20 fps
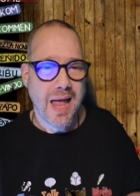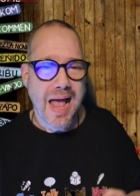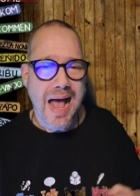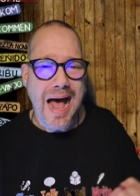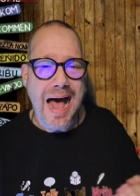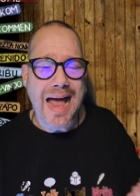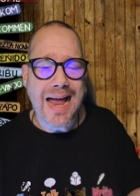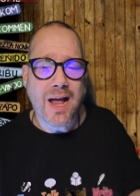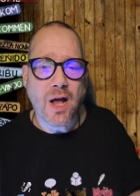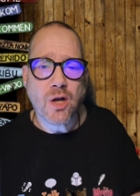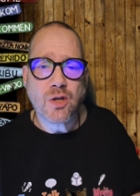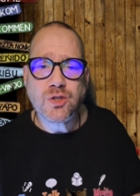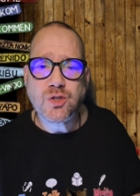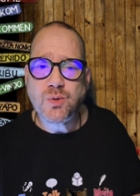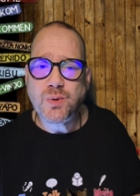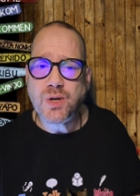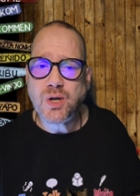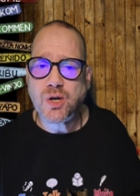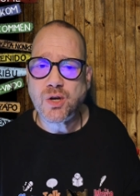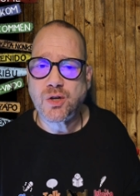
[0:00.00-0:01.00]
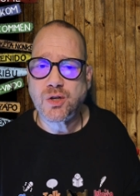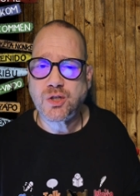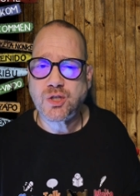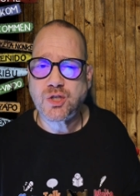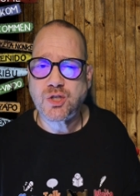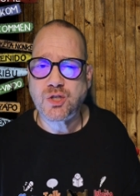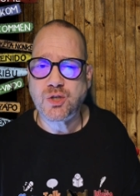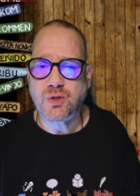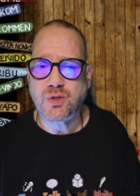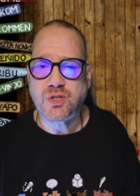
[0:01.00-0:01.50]
I also encourage
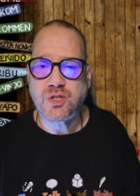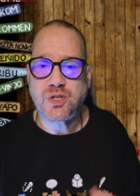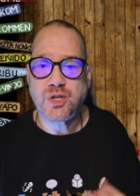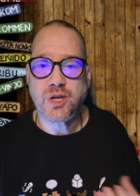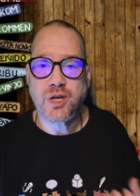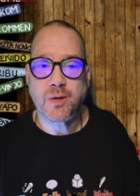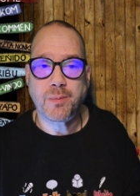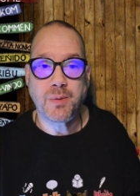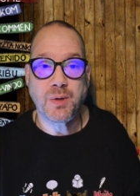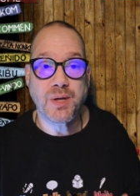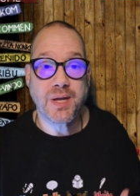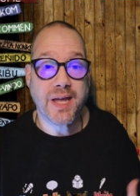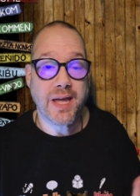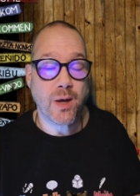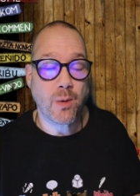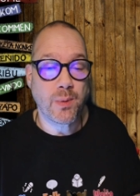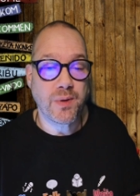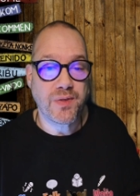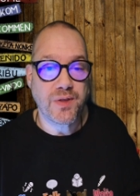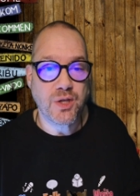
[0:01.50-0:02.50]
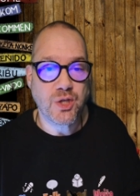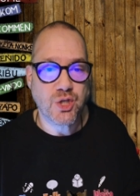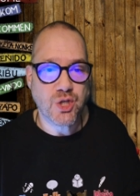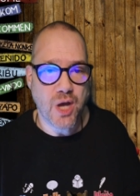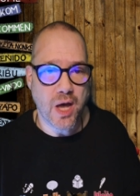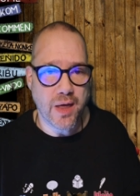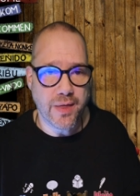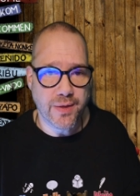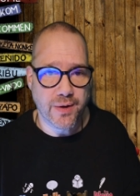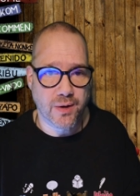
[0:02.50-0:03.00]
students to communicate with each
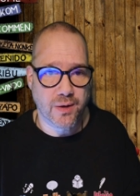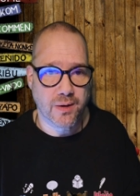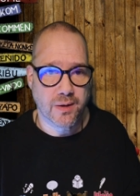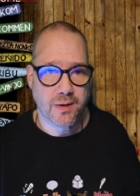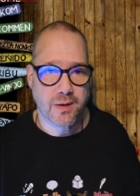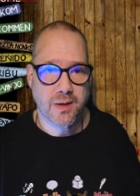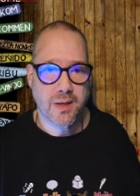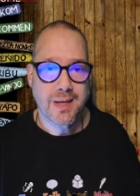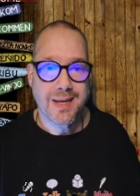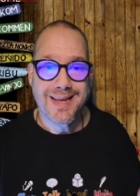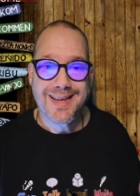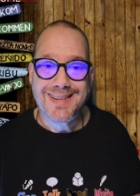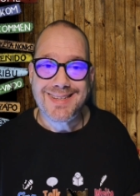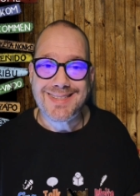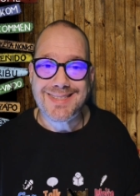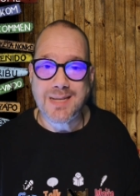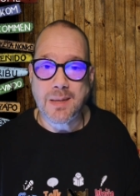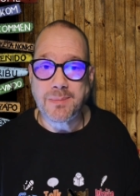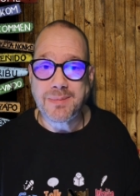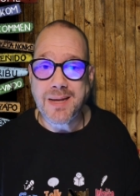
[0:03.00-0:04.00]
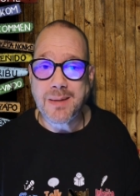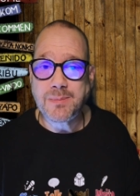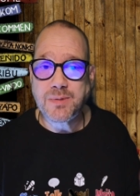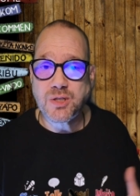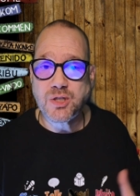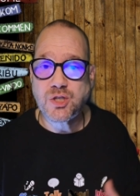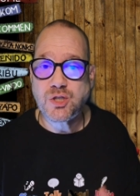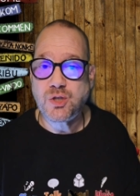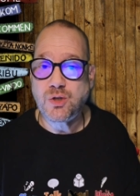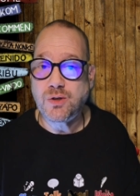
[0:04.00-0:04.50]
other sometimes a
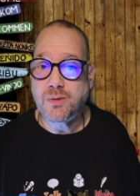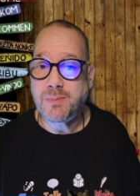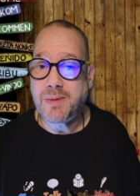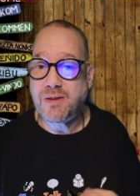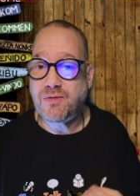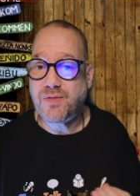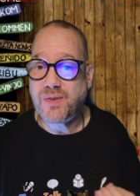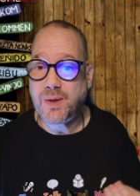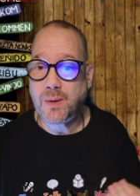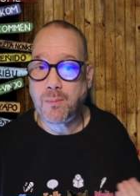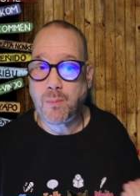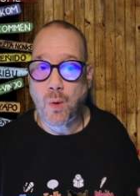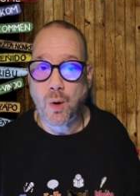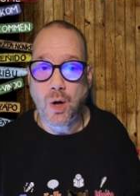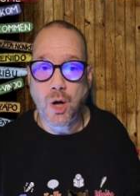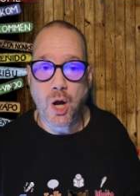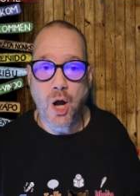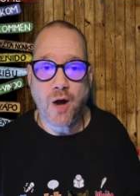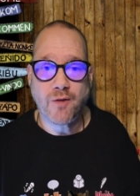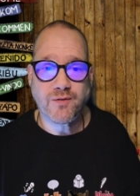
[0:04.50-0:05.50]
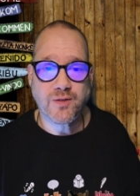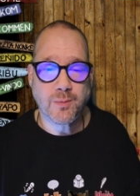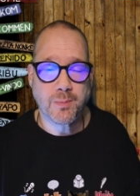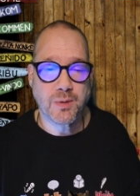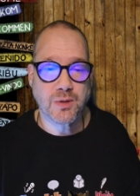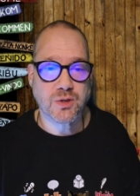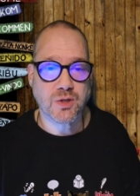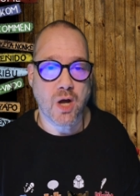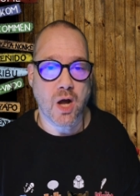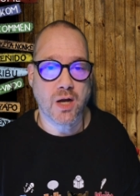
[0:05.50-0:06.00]
student may feel more
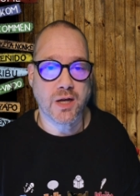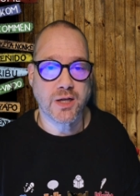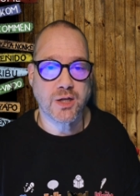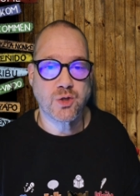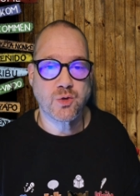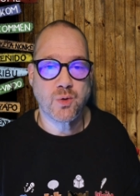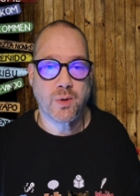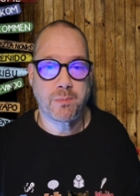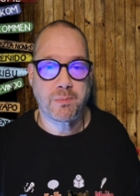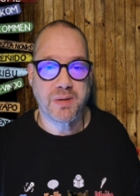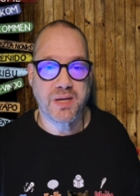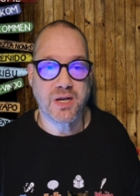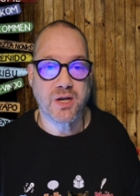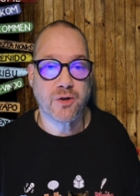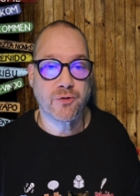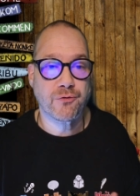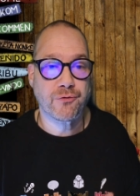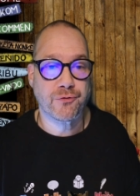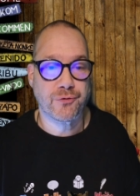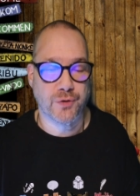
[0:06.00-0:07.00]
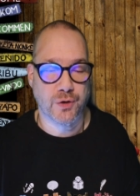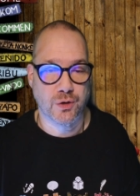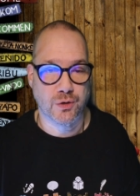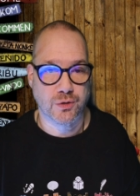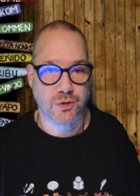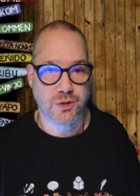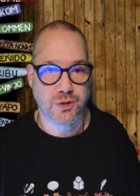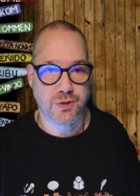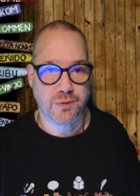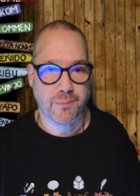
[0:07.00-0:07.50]
comfortable talking to a peer
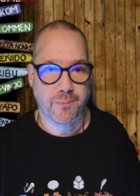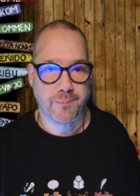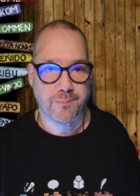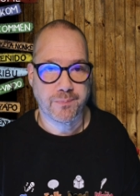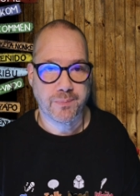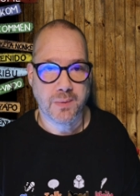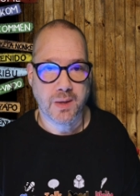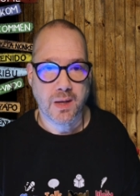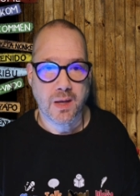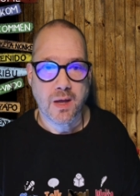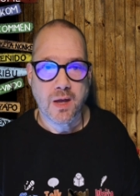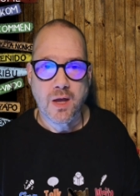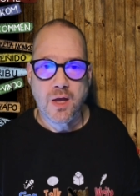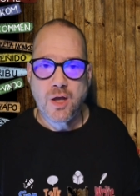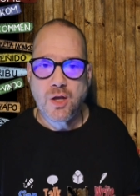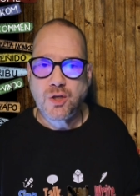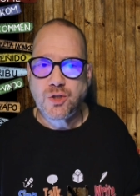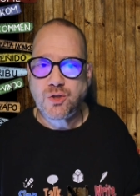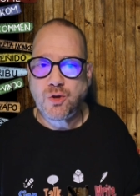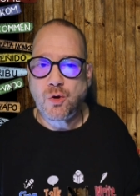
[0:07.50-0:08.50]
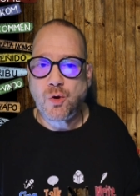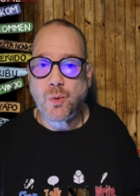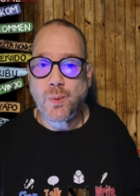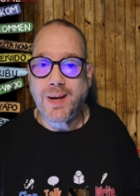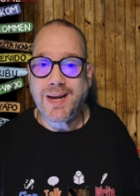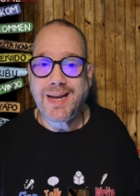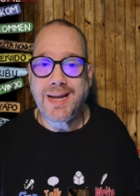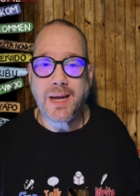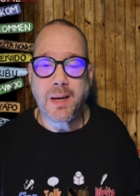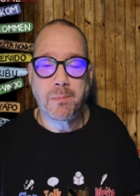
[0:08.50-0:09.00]
first. So,
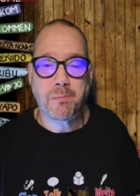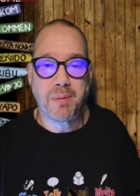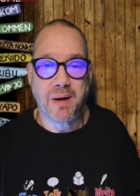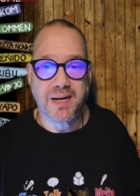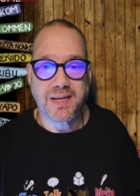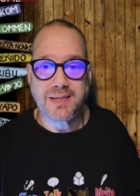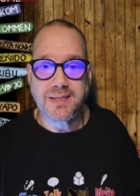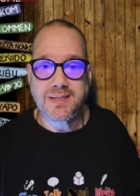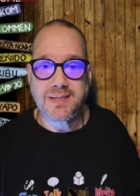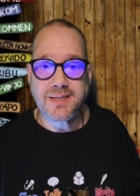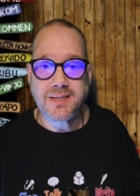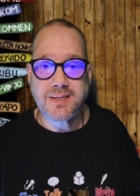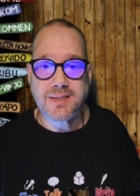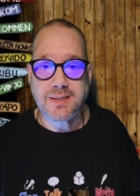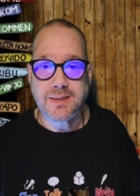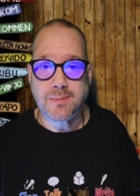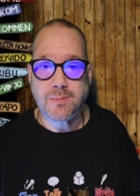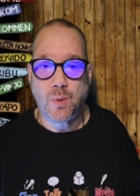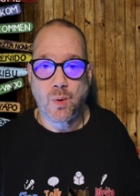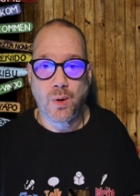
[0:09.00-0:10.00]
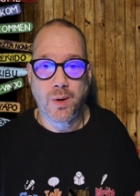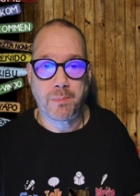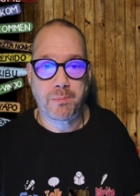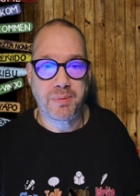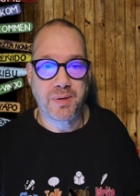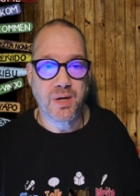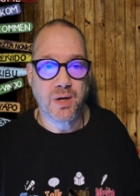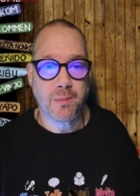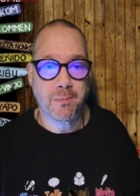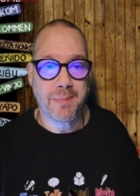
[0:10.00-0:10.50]
creating a buddy system or a
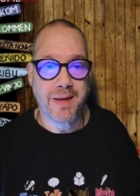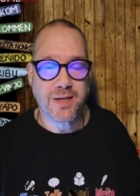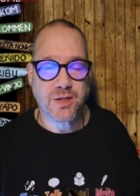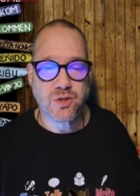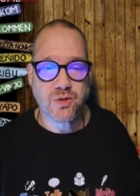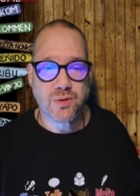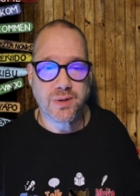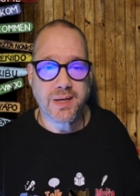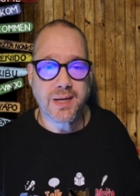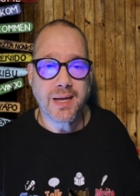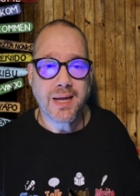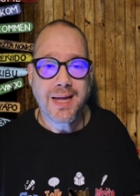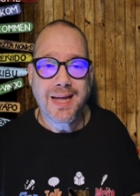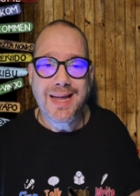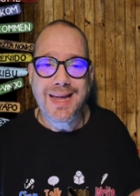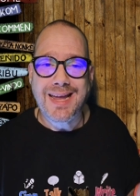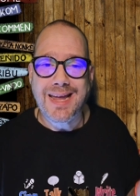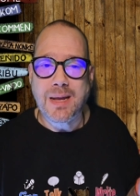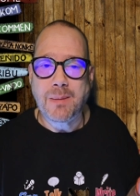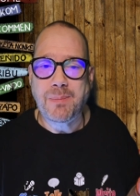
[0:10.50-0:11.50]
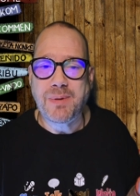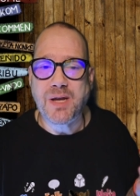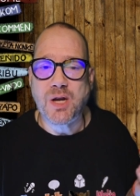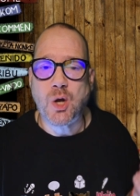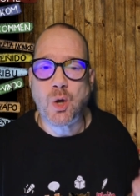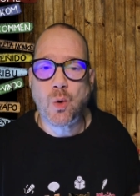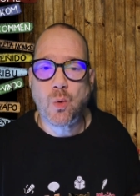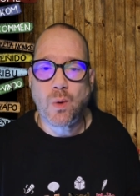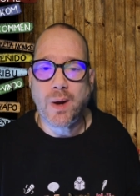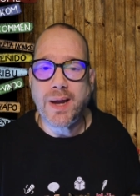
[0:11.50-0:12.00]
peer mentoring can be a
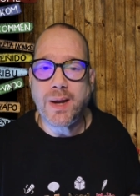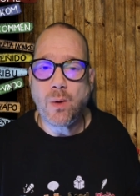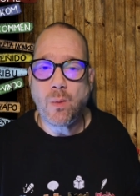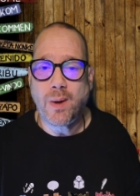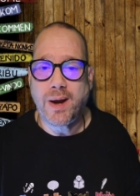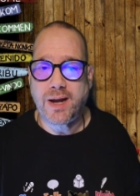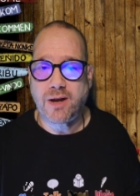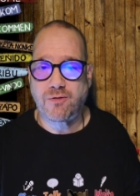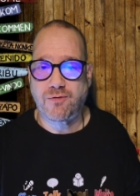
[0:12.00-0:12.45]
great way to